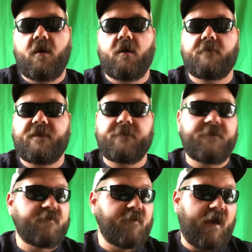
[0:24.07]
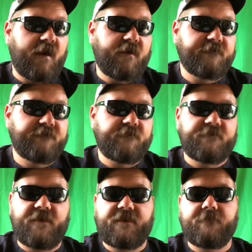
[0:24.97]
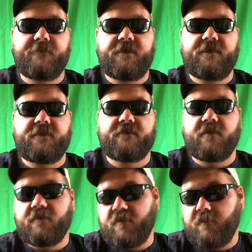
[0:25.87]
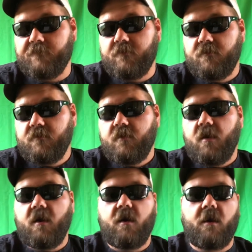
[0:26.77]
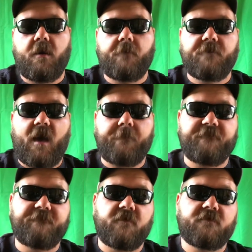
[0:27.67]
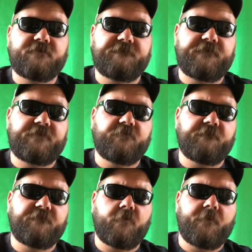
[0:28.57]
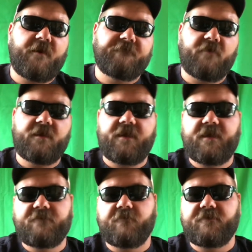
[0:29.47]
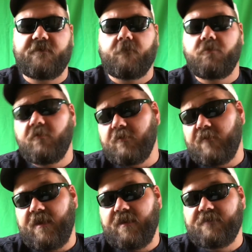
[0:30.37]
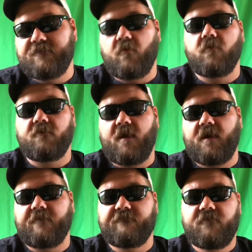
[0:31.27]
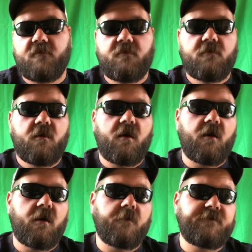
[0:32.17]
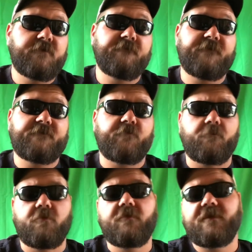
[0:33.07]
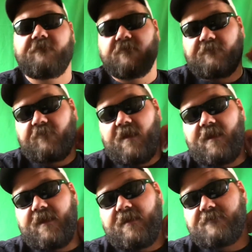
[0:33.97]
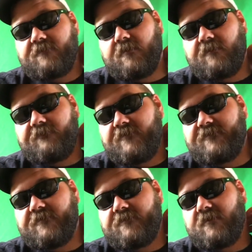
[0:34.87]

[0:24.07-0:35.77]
They can be live. They can be cut up. I prefer to fish for my flatheads with bluegill heads or live. You can fish with bluegill for the flatheads, fishing,